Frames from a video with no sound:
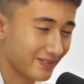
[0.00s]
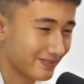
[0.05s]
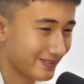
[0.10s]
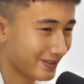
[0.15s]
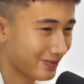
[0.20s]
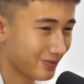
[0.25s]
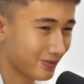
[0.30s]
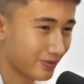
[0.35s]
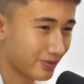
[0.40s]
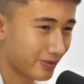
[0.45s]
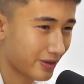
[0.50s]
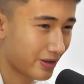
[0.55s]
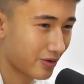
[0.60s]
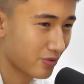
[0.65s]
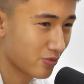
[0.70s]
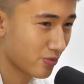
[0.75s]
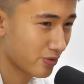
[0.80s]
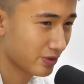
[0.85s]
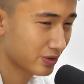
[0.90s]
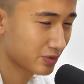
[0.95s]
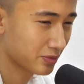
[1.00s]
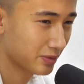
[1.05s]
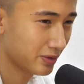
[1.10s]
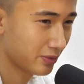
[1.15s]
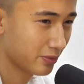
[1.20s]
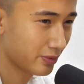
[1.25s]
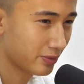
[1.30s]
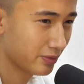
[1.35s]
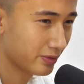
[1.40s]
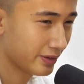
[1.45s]
I don't know how it works really
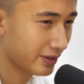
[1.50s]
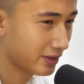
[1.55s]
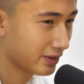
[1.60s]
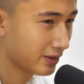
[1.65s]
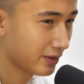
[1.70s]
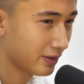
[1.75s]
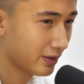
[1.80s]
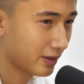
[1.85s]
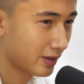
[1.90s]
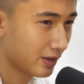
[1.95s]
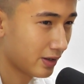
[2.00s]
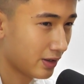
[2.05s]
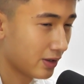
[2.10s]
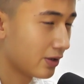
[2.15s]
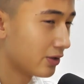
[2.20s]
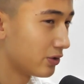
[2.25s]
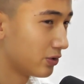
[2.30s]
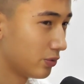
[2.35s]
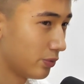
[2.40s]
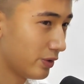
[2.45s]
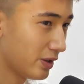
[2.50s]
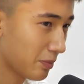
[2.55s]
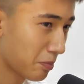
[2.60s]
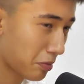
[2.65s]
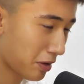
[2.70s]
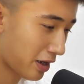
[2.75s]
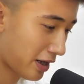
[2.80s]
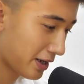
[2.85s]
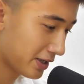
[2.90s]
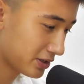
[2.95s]
well. Like, do we
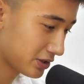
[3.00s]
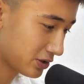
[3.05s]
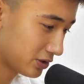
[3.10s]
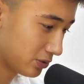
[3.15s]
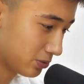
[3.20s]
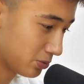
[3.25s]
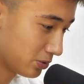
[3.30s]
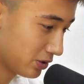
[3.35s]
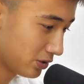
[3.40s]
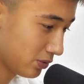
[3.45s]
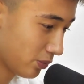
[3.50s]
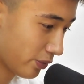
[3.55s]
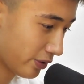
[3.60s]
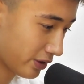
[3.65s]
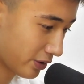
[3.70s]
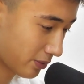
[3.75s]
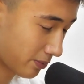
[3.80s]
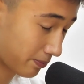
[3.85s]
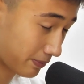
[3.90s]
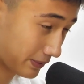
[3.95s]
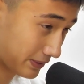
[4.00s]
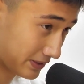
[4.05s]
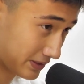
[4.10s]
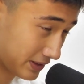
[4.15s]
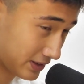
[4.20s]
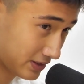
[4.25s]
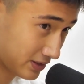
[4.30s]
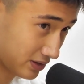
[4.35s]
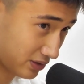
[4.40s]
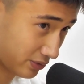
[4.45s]
apply to uni with our
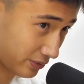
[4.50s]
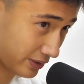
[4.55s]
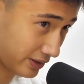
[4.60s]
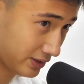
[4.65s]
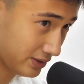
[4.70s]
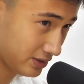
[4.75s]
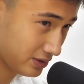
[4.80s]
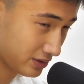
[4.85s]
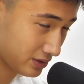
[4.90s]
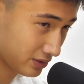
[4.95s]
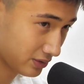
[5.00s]
predicted grades